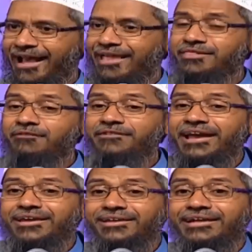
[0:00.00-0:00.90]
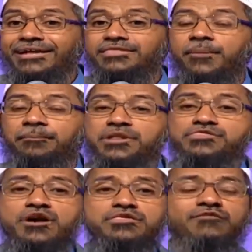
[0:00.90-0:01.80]
and the way the
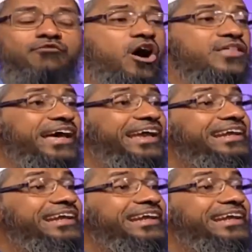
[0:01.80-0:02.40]
prisoners of war are